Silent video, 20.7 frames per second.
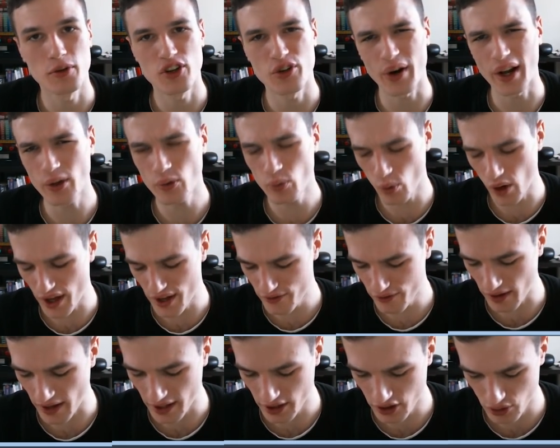grunt wave
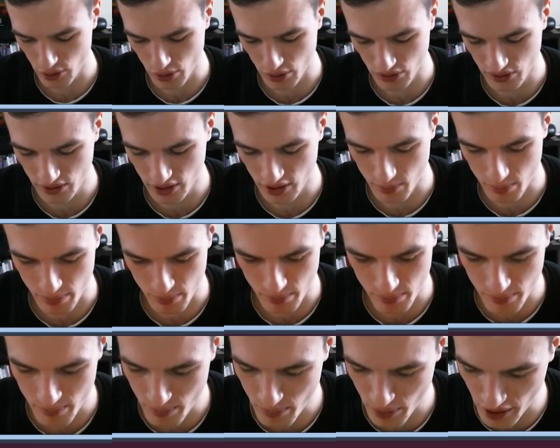like you could see
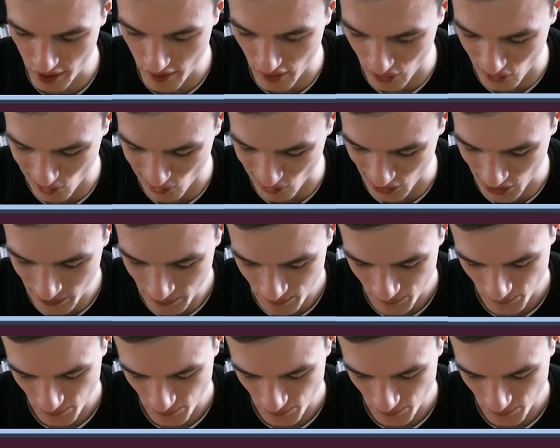previously,